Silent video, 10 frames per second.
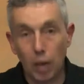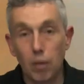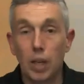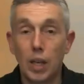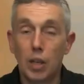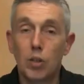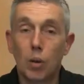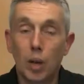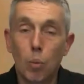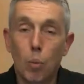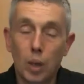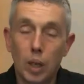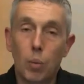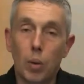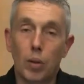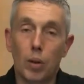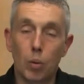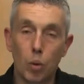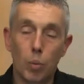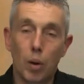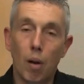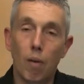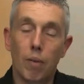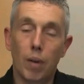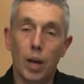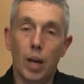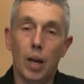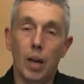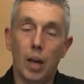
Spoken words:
And I really enjoy working with a group of